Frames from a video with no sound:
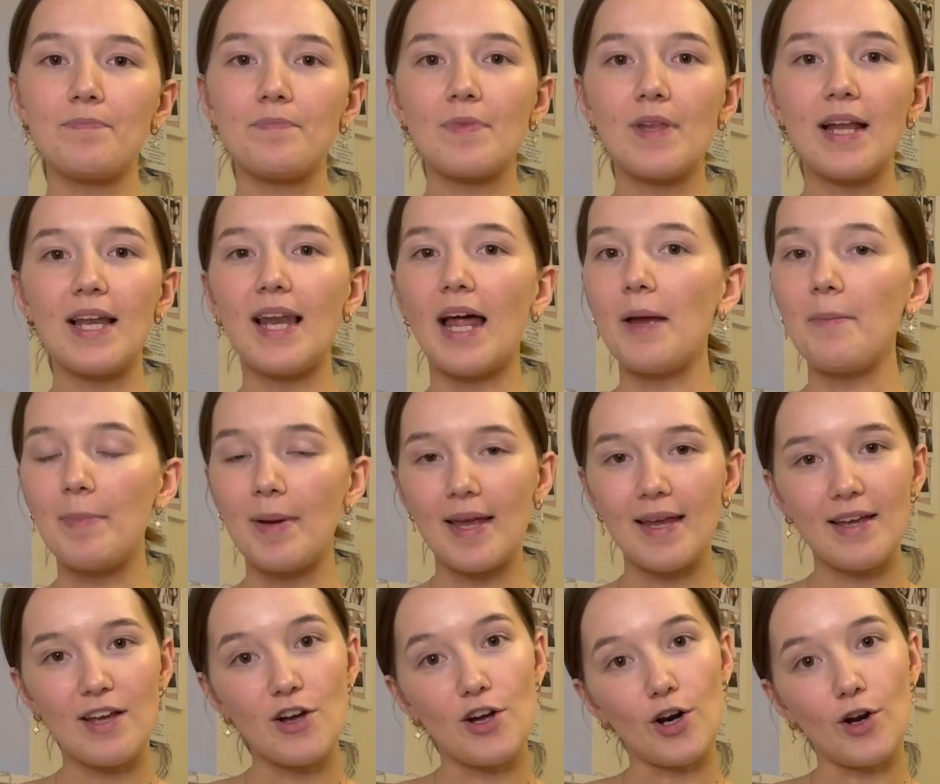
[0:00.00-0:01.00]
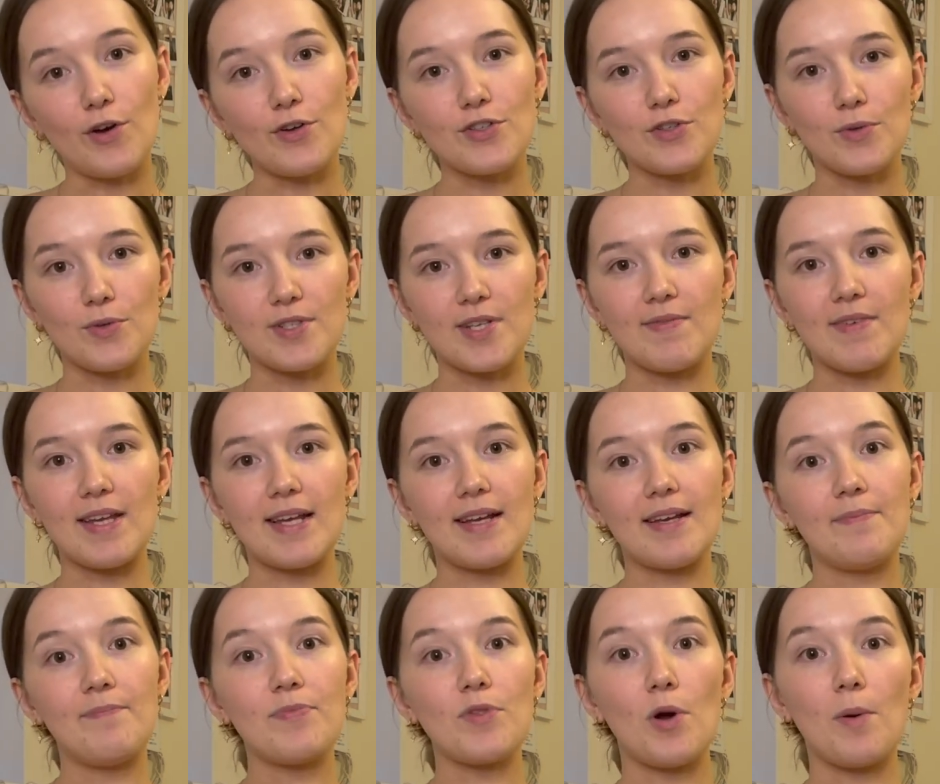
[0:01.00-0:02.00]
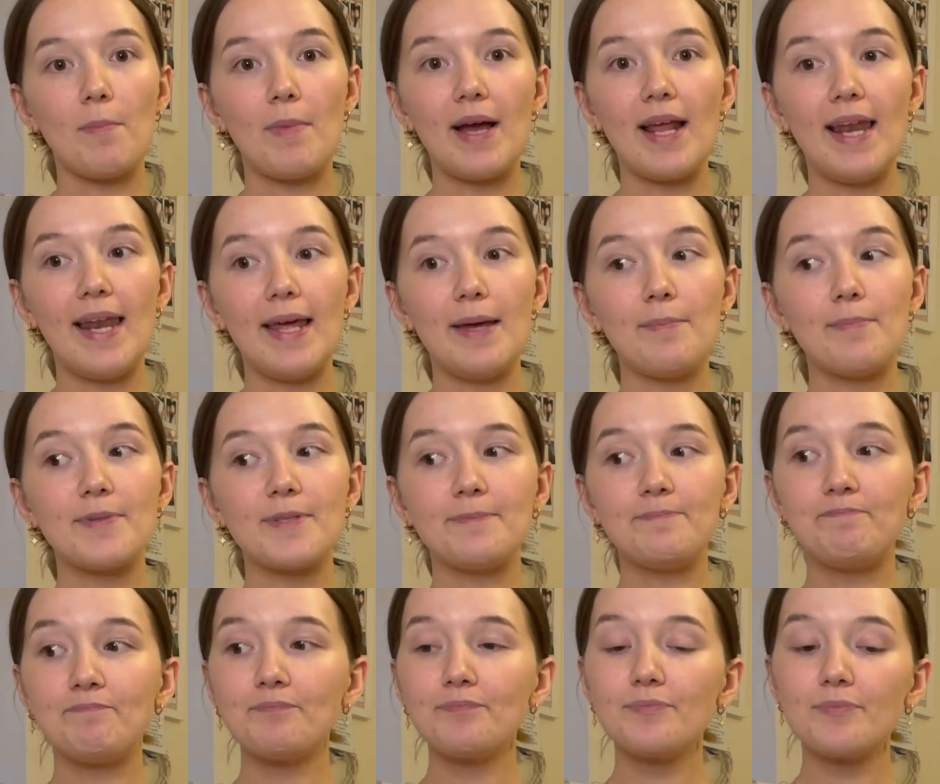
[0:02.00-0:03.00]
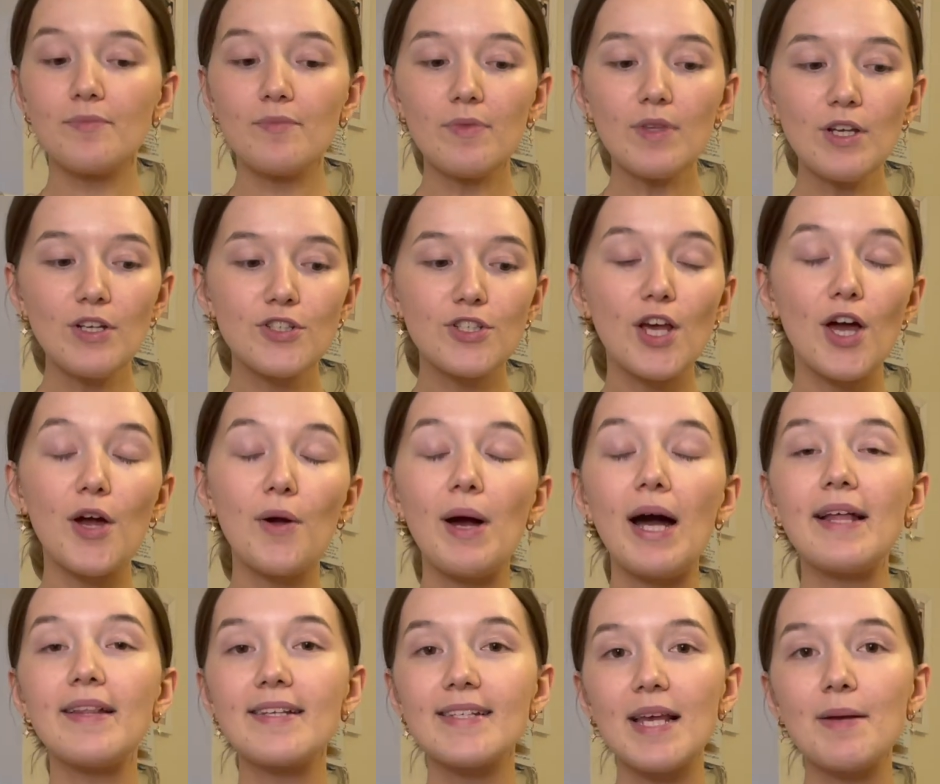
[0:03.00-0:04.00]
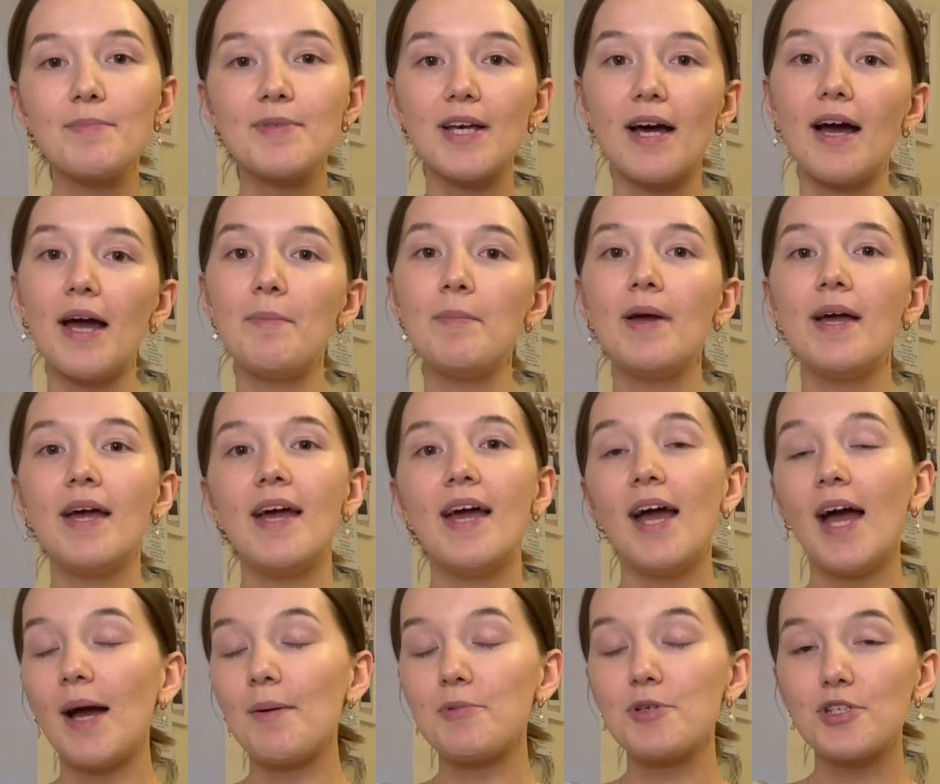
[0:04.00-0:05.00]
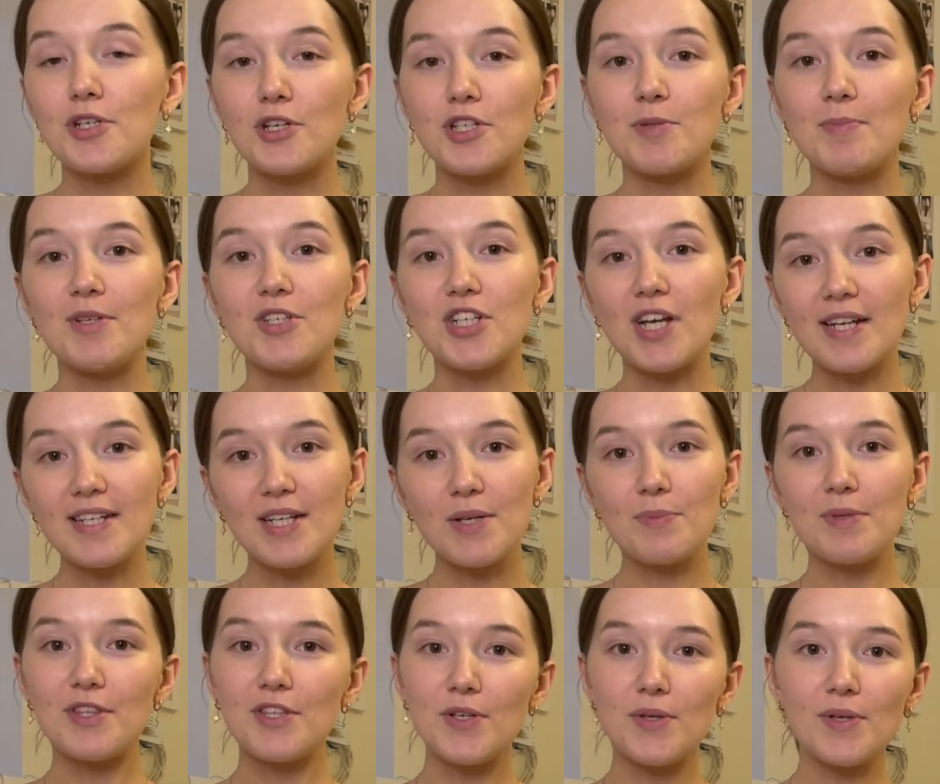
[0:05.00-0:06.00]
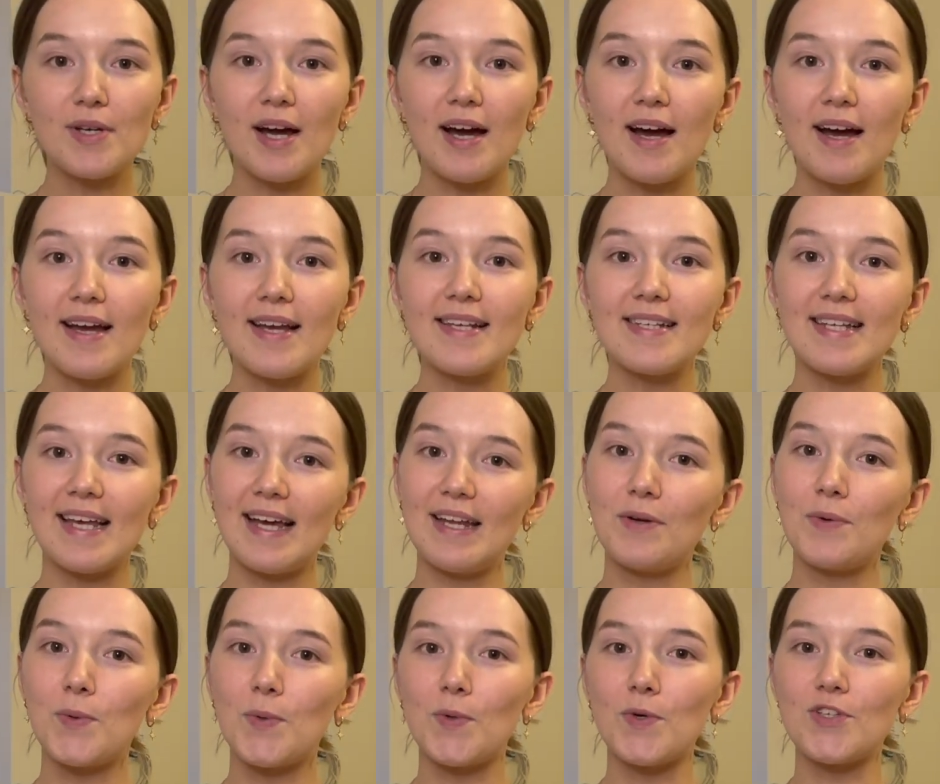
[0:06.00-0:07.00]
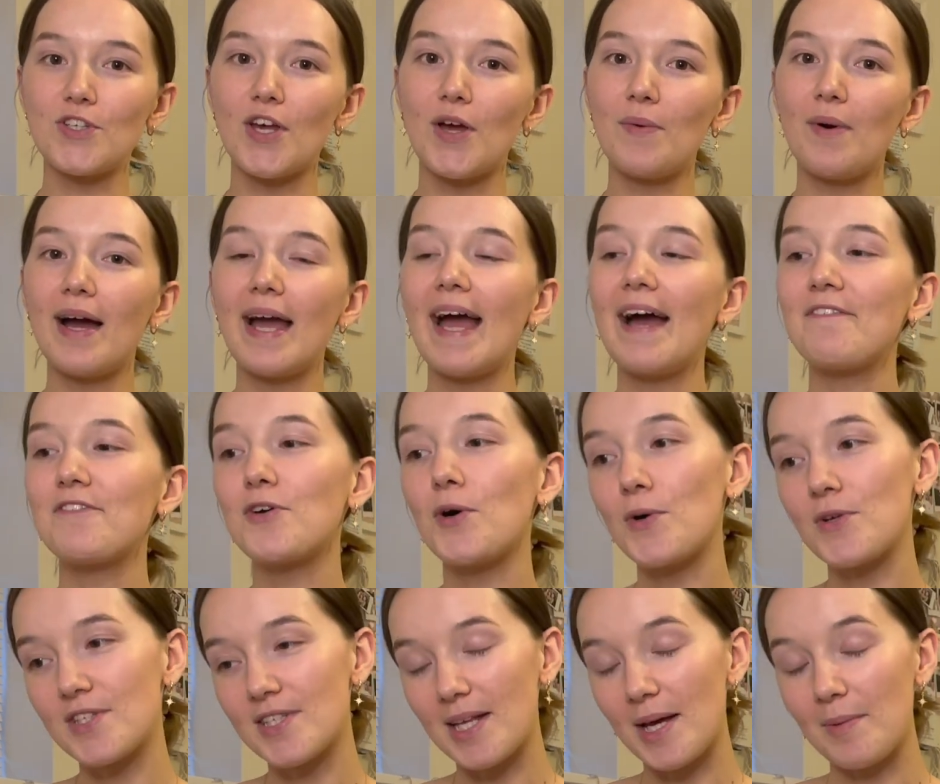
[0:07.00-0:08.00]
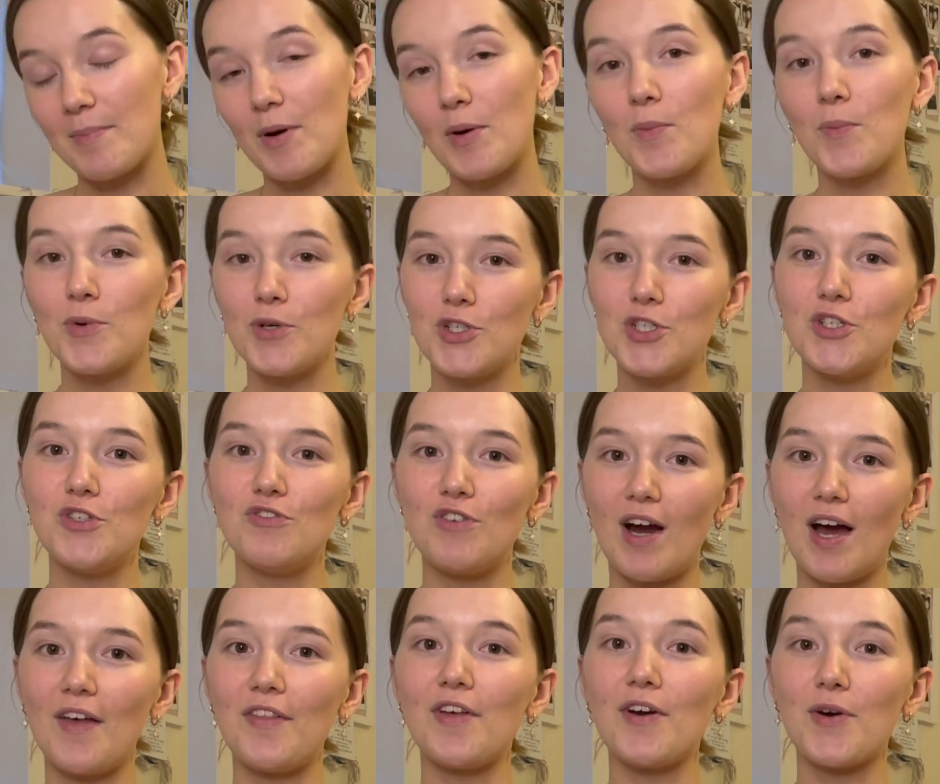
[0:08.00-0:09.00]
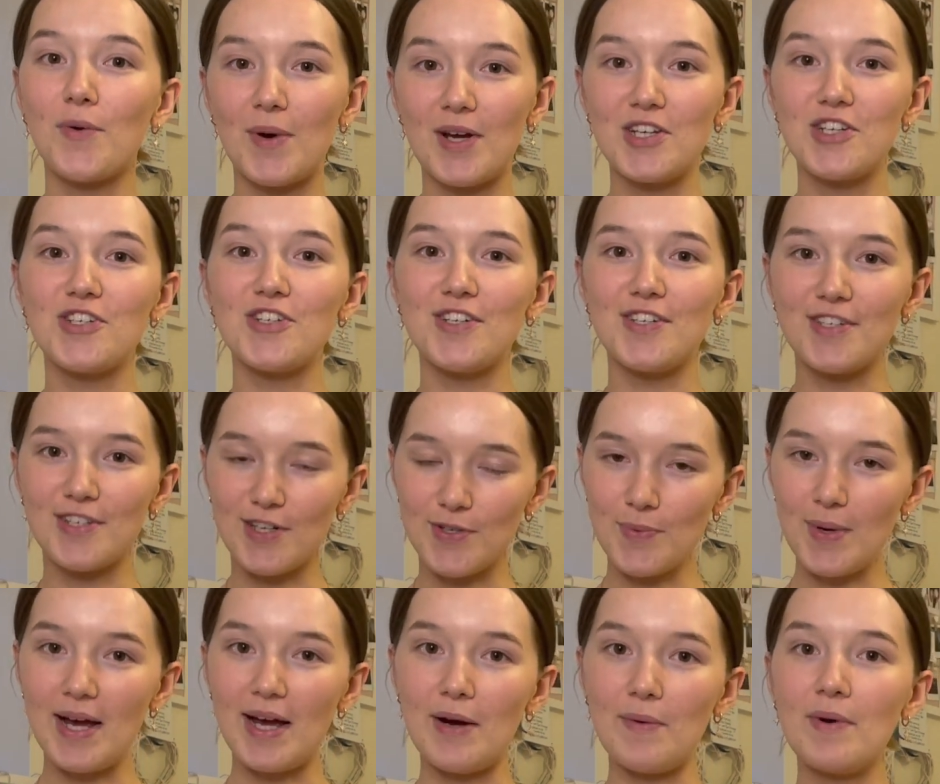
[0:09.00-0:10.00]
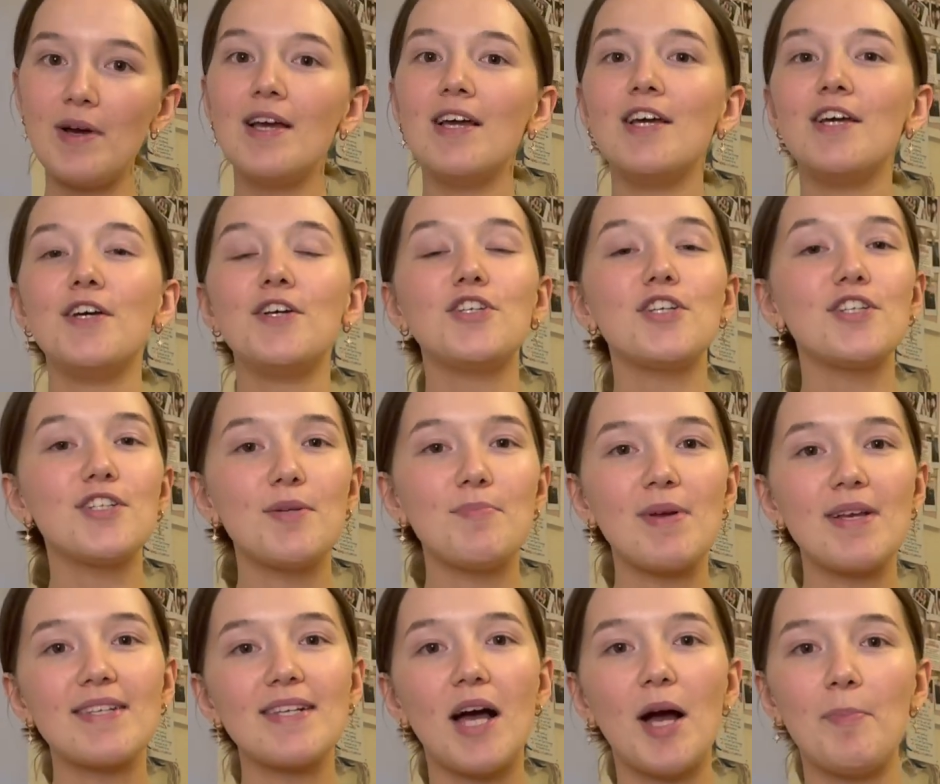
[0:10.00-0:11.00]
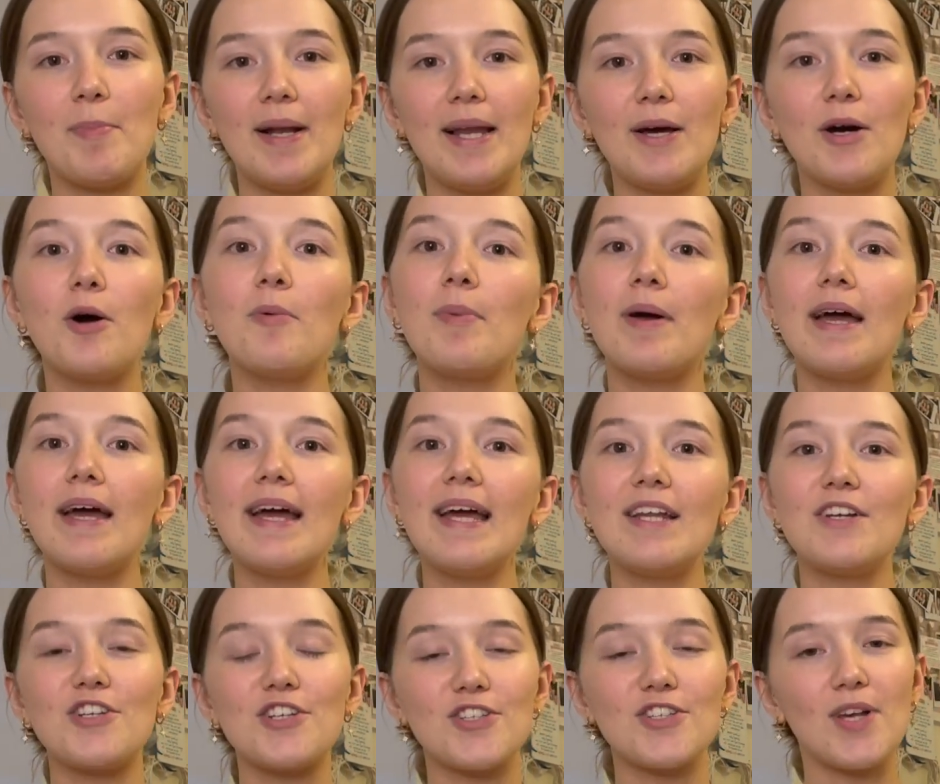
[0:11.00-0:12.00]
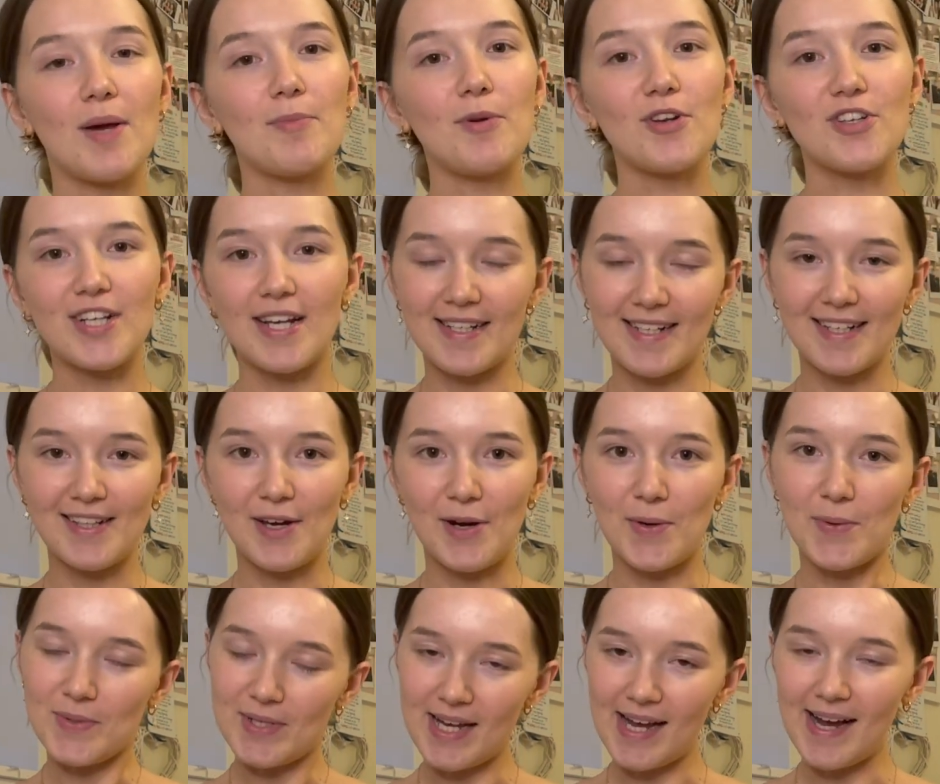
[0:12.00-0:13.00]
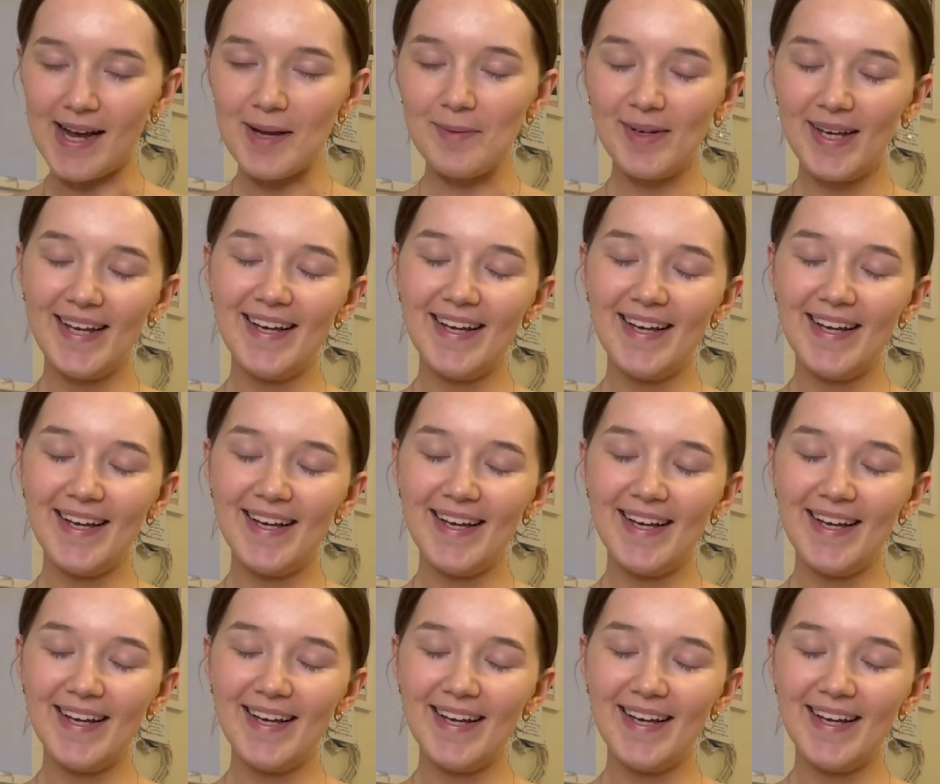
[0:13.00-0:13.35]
light pink gloss or something on my lips. So at the same time, I'm just going to be chatting with you guys, and also I have got some would you rather questions as well, just to mix it up a little bit and just so I'm not chatting the whole time.